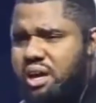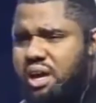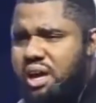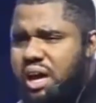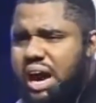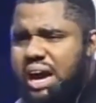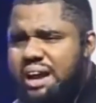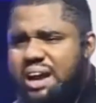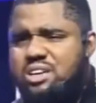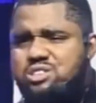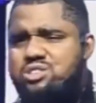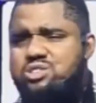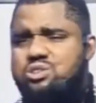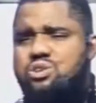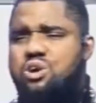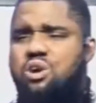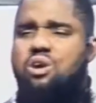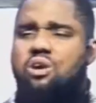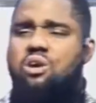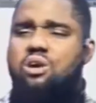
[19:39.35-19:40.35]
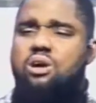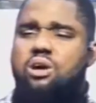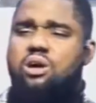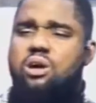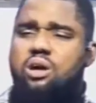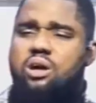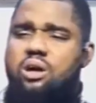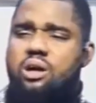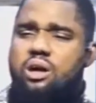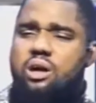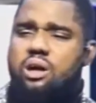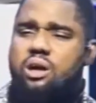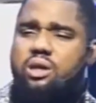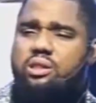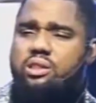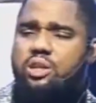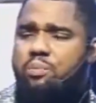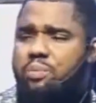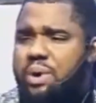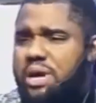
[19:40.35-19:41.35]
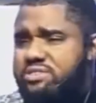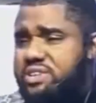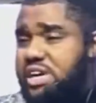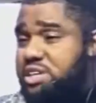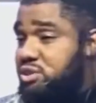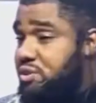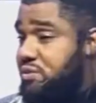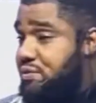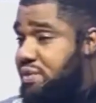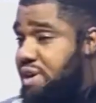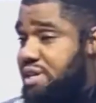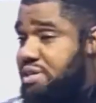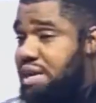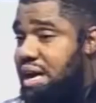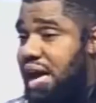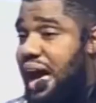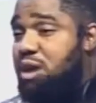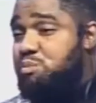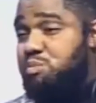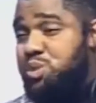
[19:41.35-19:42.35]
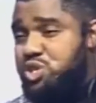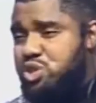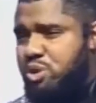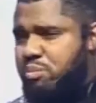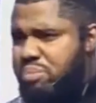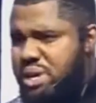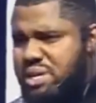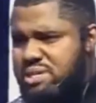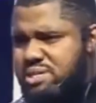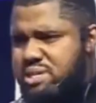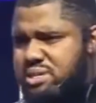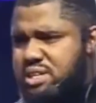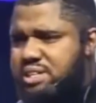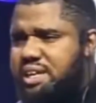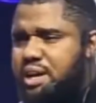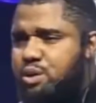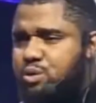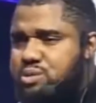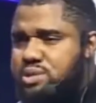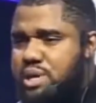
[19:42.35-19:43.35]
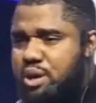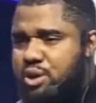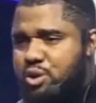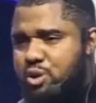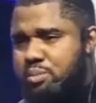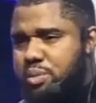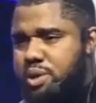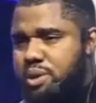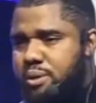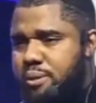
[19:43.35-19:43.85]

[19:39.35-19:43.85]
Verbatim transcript: And I saw the patriarch of faith, Archbishop Benson Idahosa, coming.